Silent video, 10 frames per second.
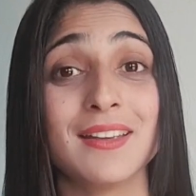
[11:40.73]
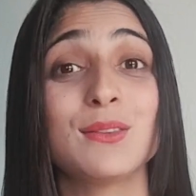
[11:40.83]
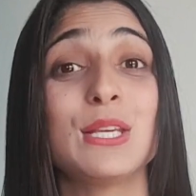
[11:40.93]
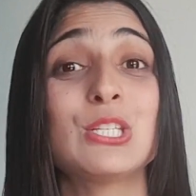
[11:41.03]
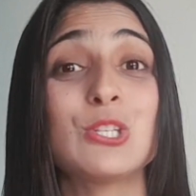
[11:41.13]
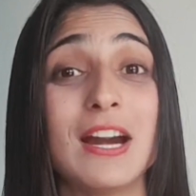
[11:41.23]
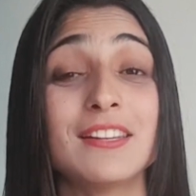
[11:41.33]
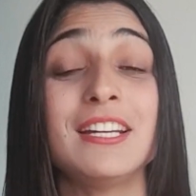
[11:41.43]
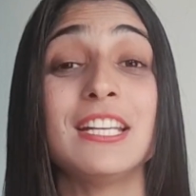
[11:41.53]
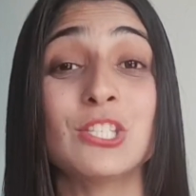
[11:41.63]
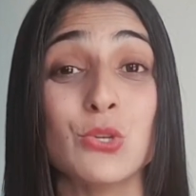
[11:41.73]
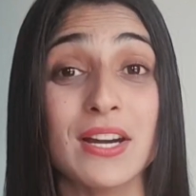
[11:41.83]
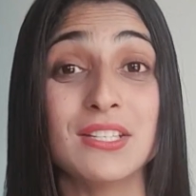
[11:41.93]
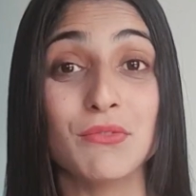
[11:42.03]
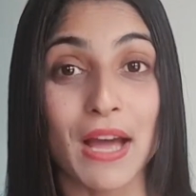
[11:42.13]
they
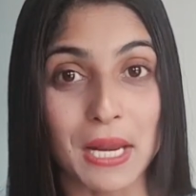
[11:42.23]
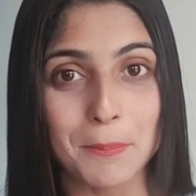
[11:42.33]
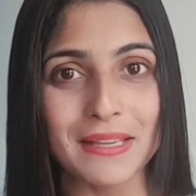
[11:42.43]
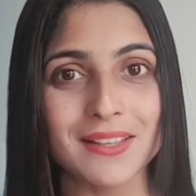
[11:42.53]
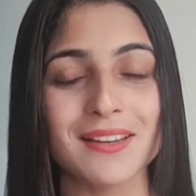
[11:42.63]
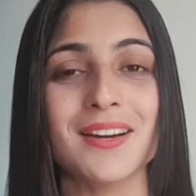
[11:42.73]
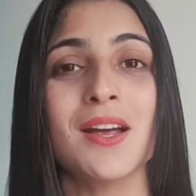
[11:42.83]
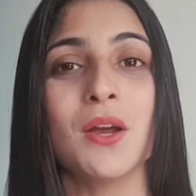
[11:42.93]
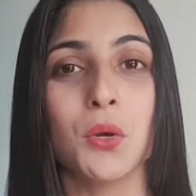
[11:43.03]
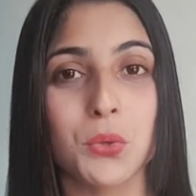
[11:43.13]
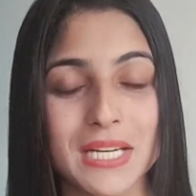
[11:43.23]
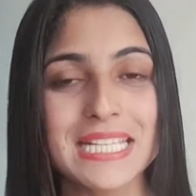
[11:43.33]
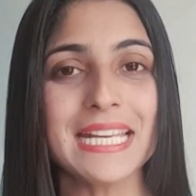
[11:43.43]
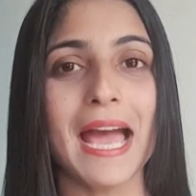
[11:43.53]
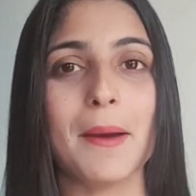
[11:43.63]
start developing their
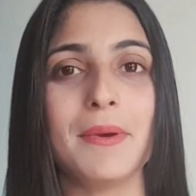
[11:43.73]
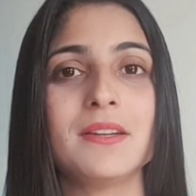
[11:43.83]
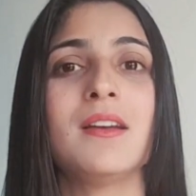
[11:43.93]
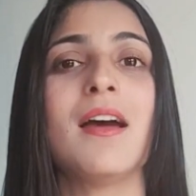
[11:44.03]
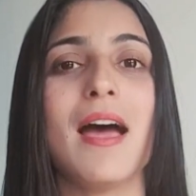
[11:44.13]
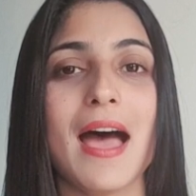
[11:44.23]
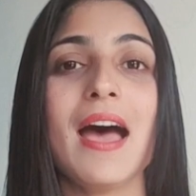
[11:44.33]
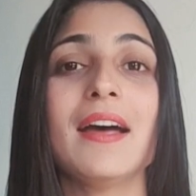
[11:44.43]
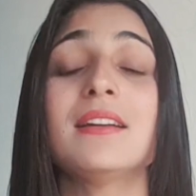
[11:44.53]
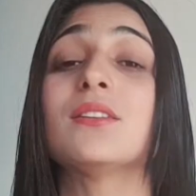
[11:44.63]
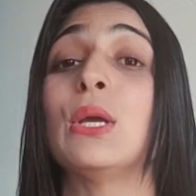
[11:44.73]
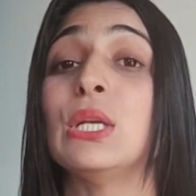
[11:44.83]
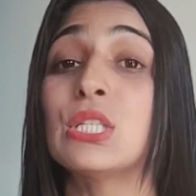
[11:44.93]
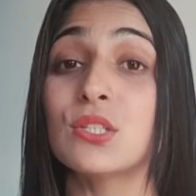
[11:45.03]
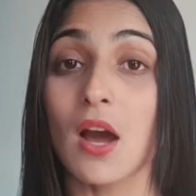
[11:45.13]
reading habit, and
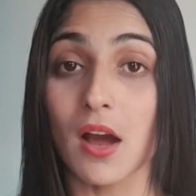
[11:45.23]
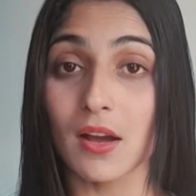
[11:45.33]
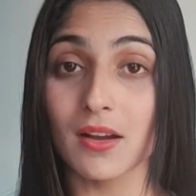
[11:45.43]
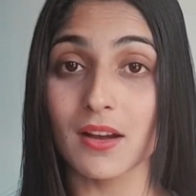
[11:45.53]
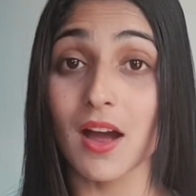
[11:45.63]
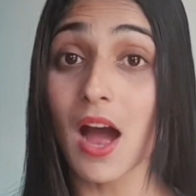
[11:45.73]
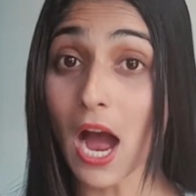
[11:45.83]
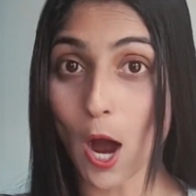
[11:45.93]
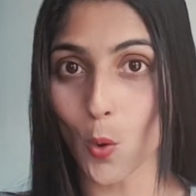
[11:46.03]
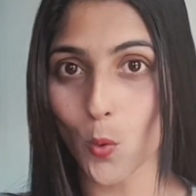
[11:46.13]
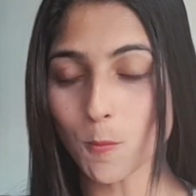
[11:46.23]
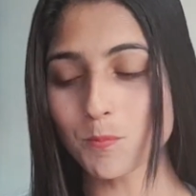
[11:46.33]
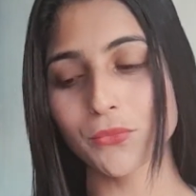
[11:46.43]
they stop. How?